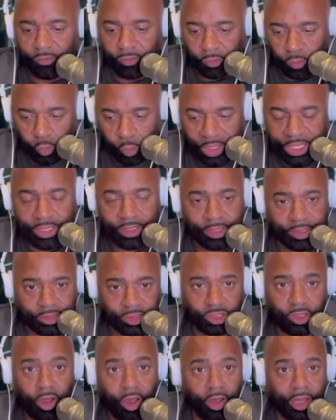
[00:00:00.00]
We
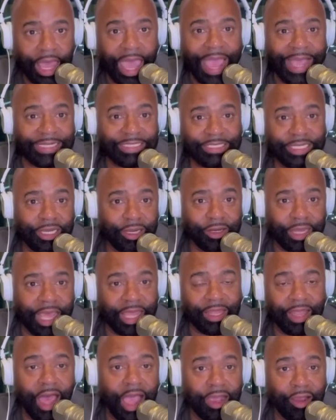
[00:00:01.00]
saw last year in
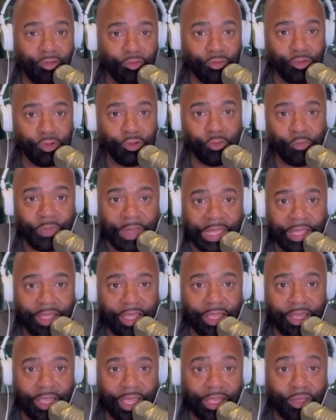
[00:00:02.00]
that locker room,
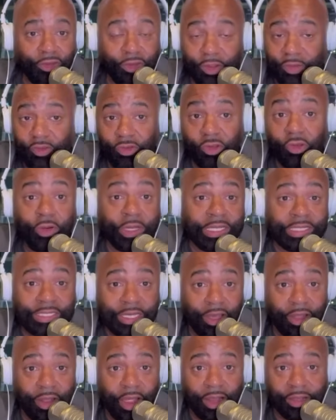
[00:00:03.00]
and you can
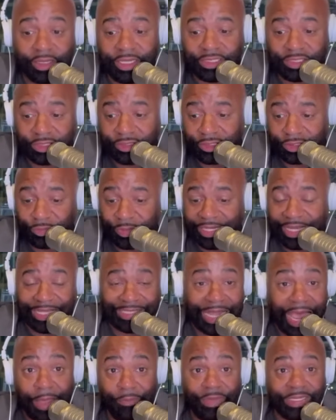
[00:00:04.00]
tell our listeners,
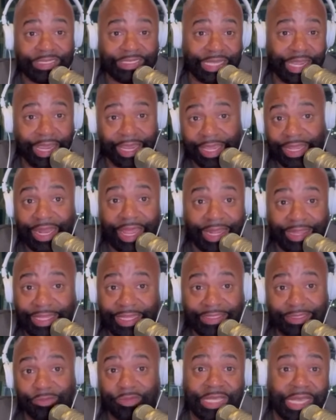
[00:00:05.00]
because I've been saying, and I
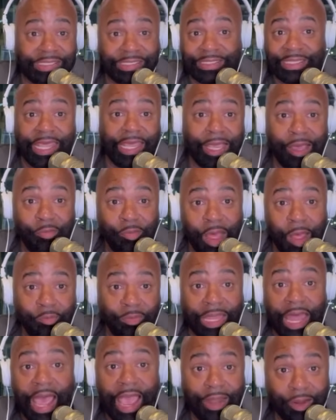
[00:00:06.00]
think sometimes they think
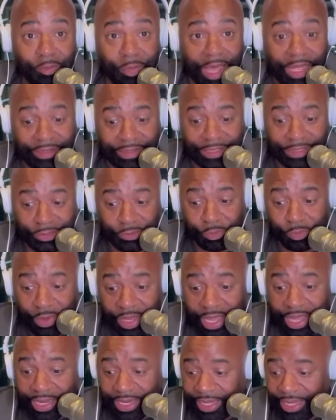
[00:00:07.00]
I'm lying about this,
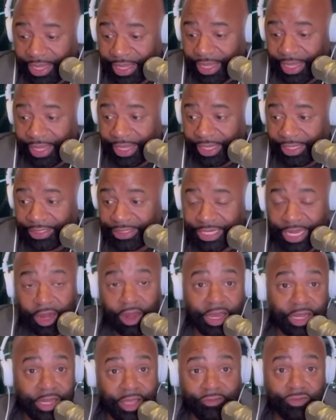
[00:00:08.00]
but
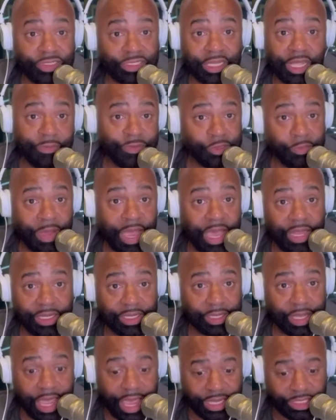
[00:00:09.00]
Terry never stopped
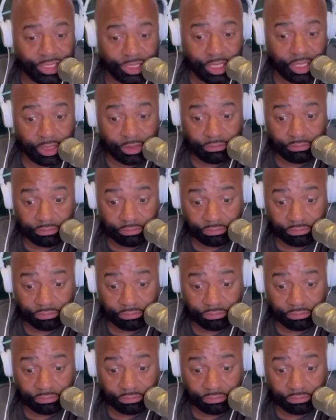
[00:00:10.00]
smiling last year.